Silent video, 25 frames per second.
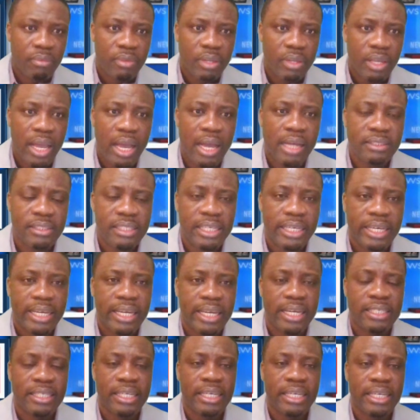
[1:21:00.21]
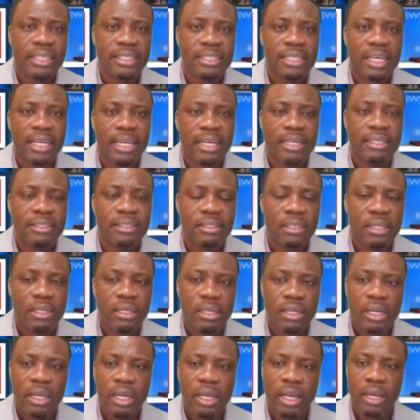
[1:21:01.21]
has the kid in his hand,
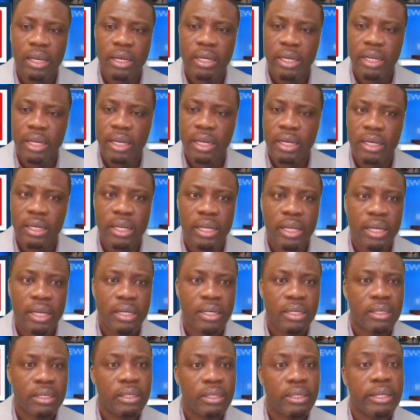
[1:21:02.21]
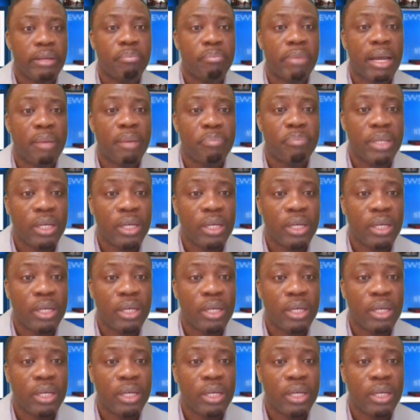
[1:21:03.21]
and they might be